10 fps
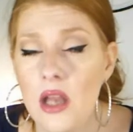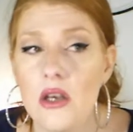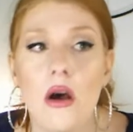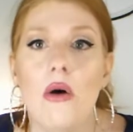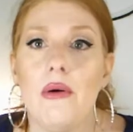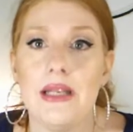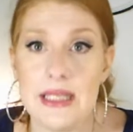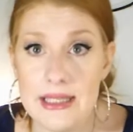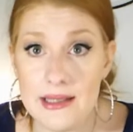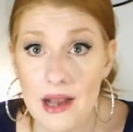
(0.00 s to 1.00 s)
No, it
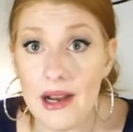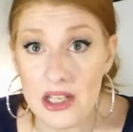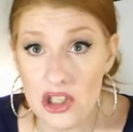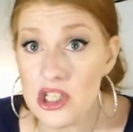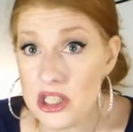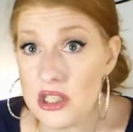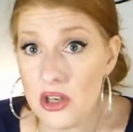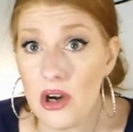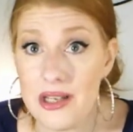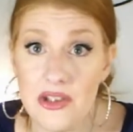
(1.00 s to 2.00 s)
doesn't suck. It's just
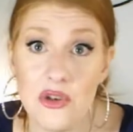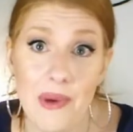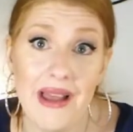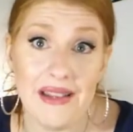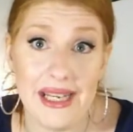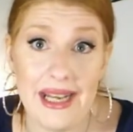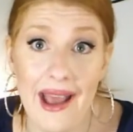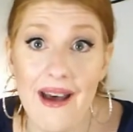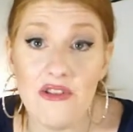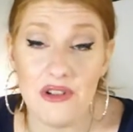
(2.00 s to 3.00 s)
there is a duality
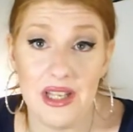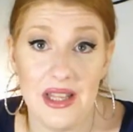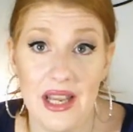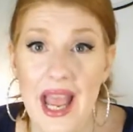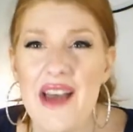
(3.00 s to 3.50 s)
to everything.